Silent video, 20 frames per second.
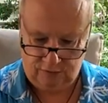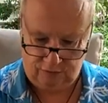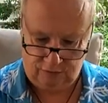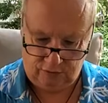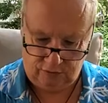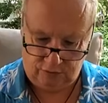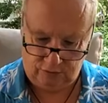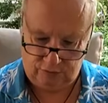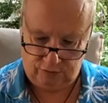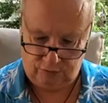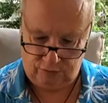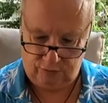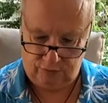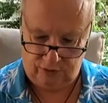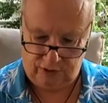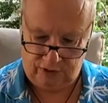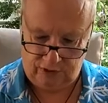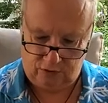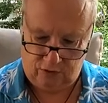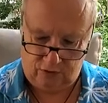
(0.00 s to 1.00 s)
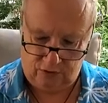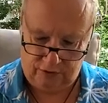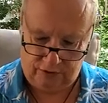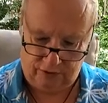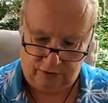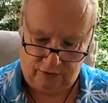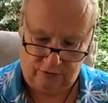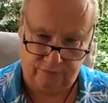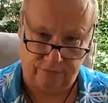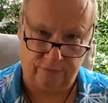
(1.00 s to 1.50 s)
You do that long
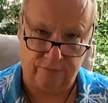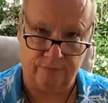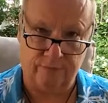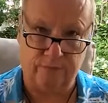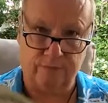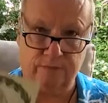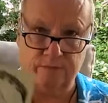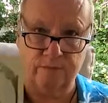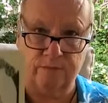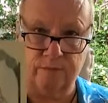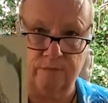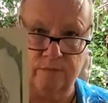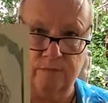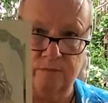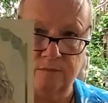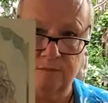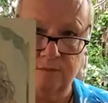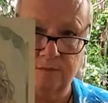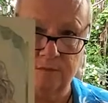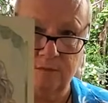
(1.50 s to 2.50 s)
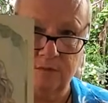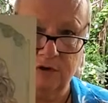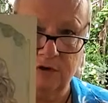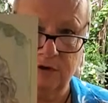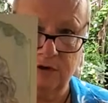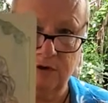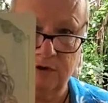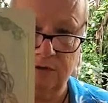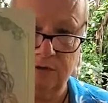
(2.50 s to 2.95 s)
enough, and